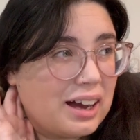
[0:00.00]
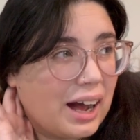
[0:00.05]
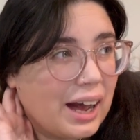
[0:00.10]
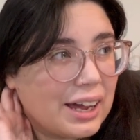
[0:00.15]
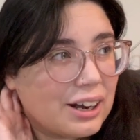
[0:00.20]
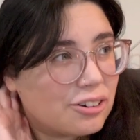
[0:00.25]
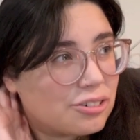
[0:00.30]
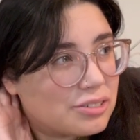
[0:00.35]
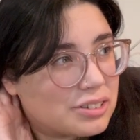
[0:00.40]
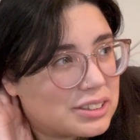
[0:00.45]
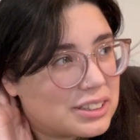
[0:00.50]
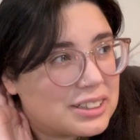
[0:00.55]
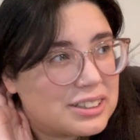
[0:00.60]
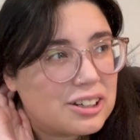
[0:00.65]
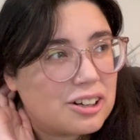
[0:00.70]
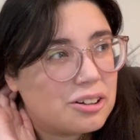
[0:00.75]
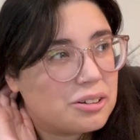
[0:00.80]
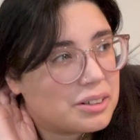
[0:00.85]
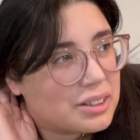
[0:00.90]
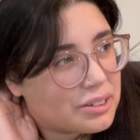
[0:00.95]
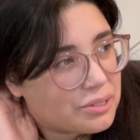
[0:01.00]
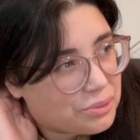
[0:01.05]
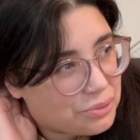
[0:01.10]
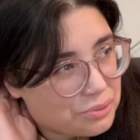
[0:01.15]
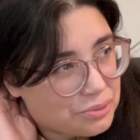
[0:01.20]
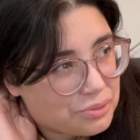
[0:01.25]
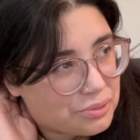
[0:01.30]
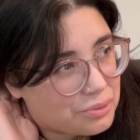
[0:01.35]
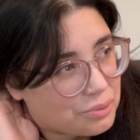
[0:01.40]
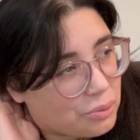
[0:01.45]
I don't really know if
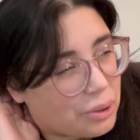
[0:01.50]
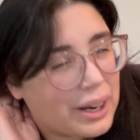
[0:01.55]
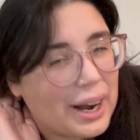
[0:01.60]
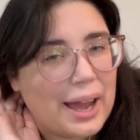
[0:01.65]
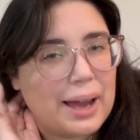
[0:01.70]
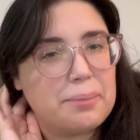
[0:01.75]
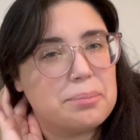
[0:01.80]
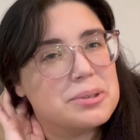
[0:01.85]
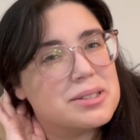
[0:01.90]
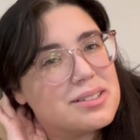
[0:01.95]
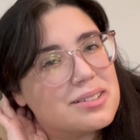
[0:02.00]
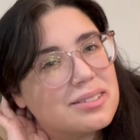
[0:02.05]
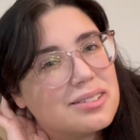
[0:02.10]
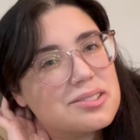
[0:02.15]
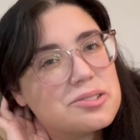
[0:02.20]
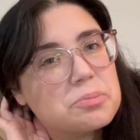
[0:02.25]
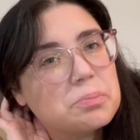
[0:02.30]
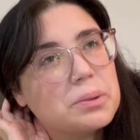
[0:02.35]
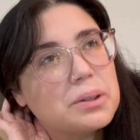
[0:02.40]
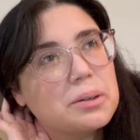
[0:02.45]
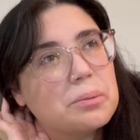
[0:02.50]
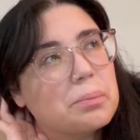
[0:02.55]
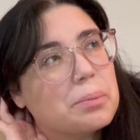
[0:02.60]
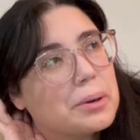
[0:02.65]
what happens in this book,